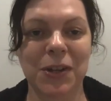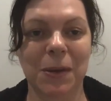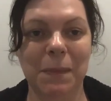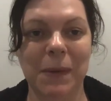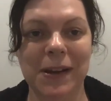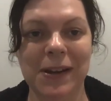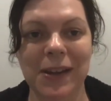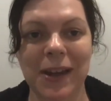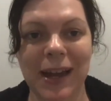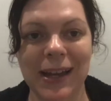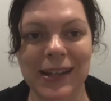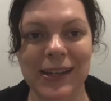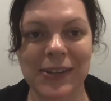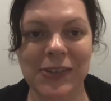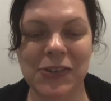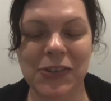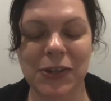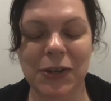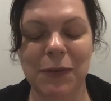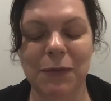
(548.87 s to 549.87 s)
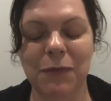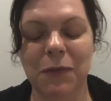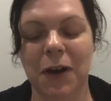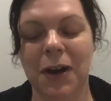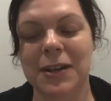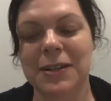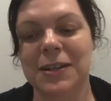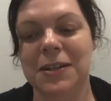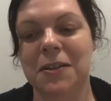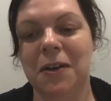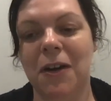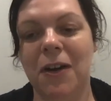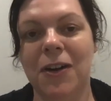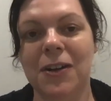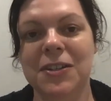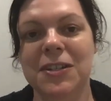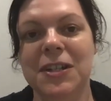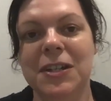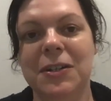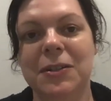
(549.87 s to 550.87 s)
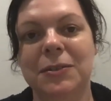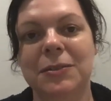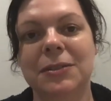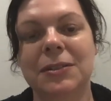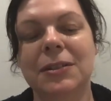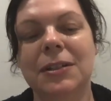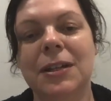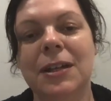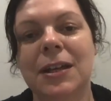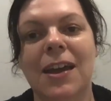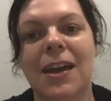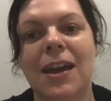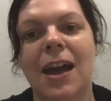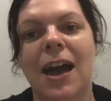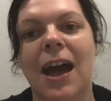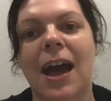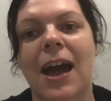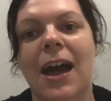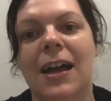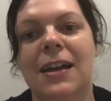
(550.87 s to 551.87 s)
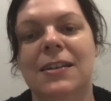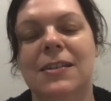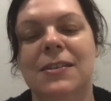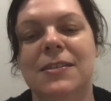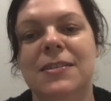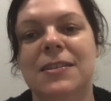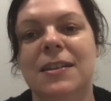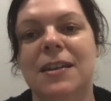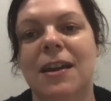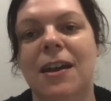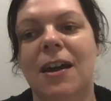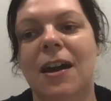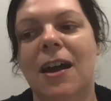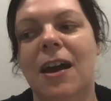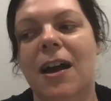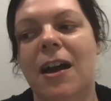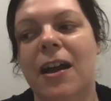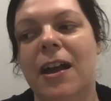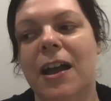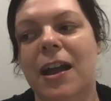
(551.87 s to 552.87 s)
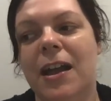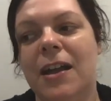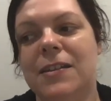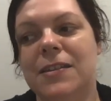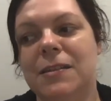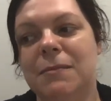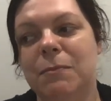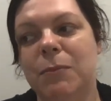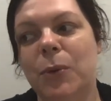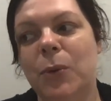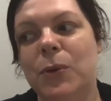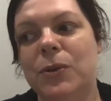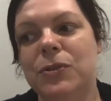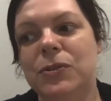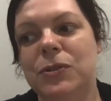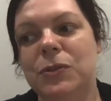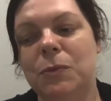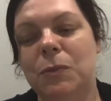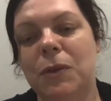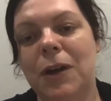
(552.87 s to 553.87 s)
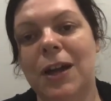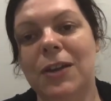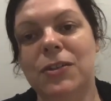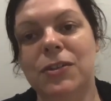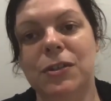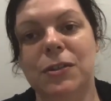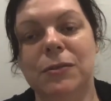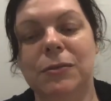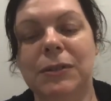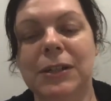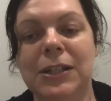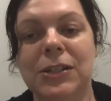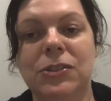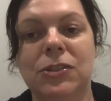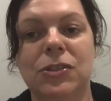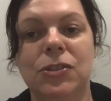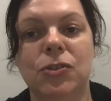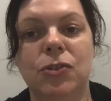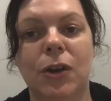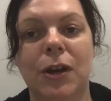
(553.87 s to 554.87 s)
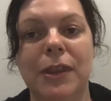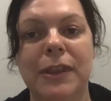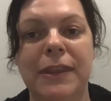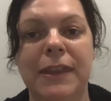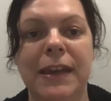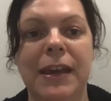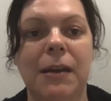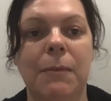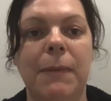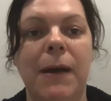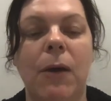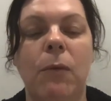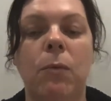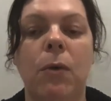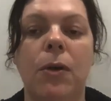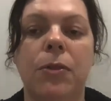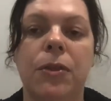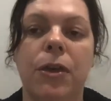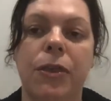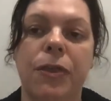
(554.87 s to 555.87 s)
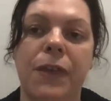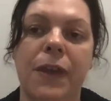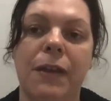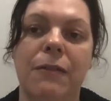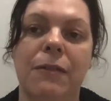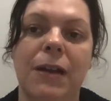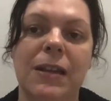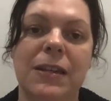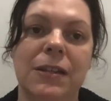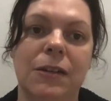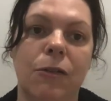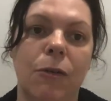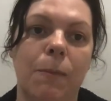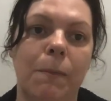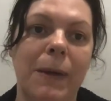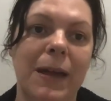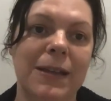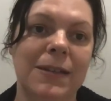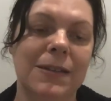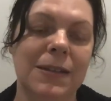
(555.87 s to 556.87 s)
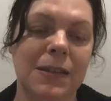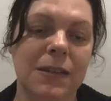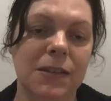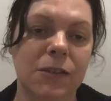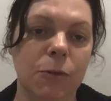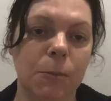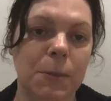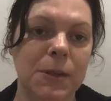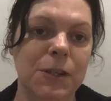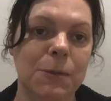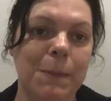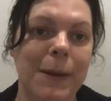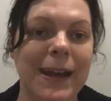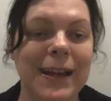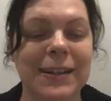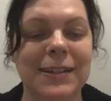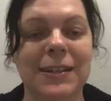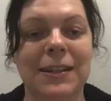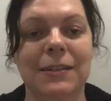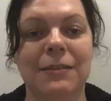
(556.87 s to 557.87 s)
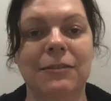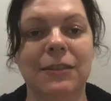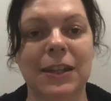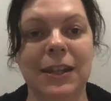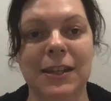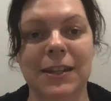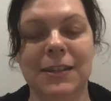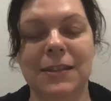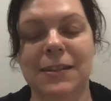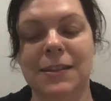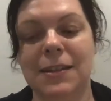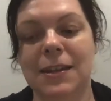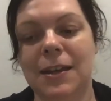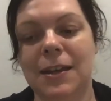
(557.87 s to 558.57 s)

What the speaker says: I'd like you to find an article, and it's important as you read to try and think about what the theoretical basis or perspective is.